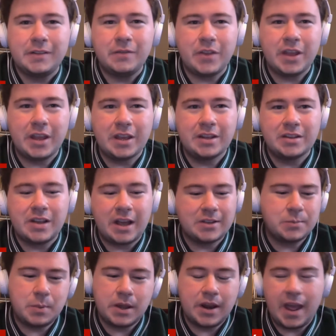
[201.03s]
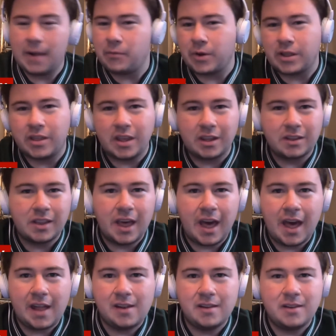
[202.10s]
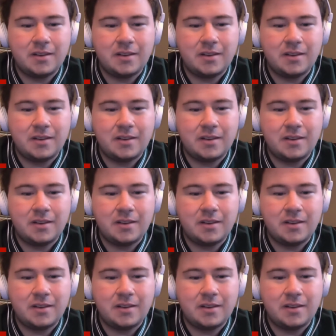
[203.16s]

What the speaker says: has been everything that